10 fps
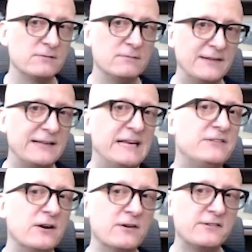
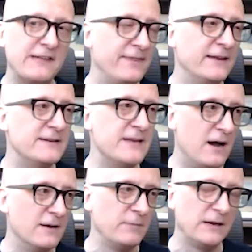easier said than
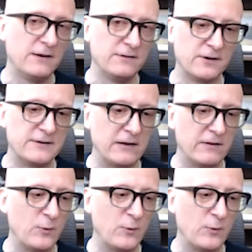done because you're dealing